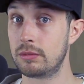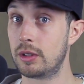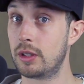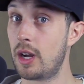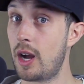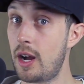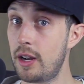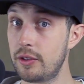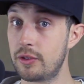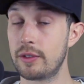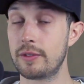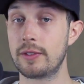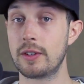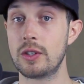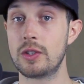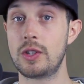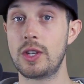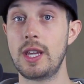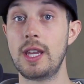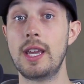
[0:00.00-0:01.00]

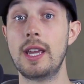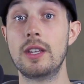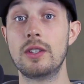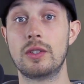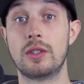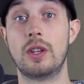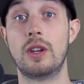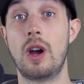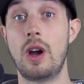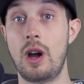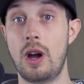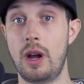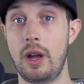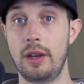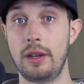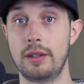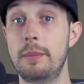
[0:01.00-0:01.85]
controversy is gone.